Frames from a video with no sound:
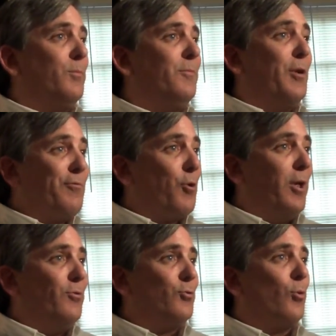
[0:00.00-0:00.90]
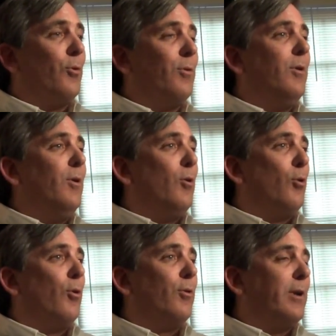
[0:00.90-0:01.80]
their friends or
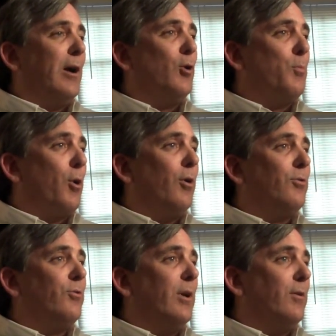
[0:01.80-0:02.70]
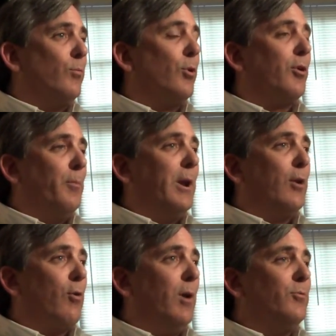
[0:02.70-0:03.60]
counterparts, and were committing
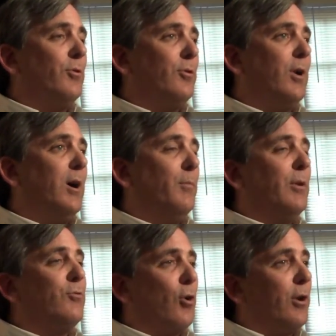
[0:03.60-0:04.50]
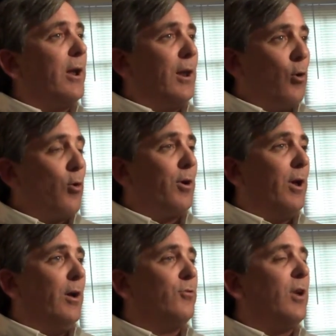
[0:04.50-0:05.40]
crimes at the time. They started getting
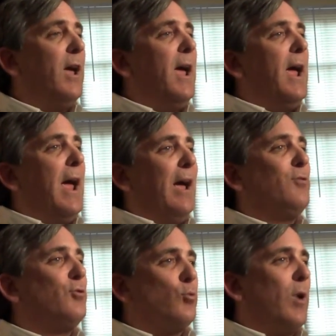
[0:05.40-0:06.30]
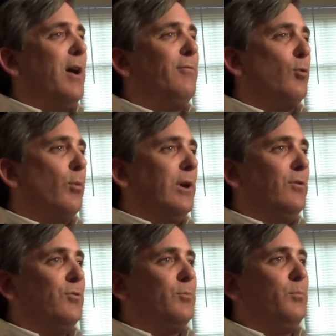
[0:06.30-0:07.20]
organized as the
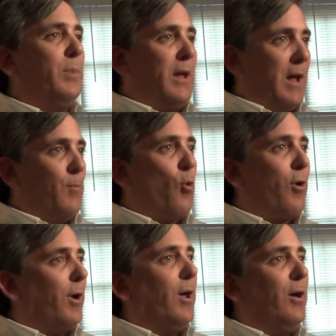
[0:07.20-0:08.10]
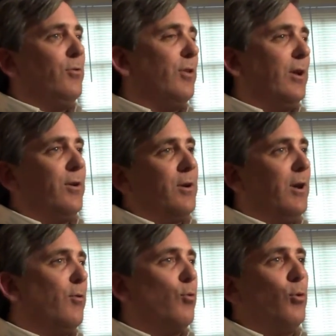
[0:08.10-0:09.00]
rivalries became organized. They
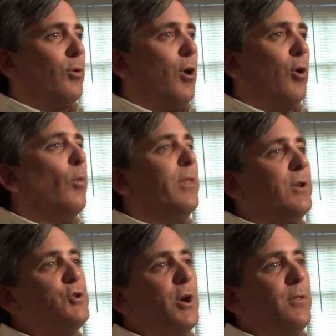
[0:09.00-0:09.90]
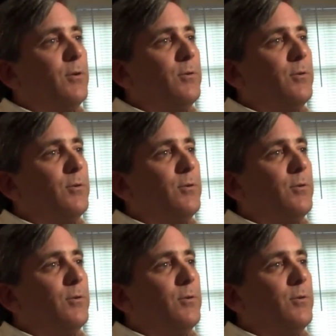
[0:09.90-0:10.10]
kind of grew along with each other.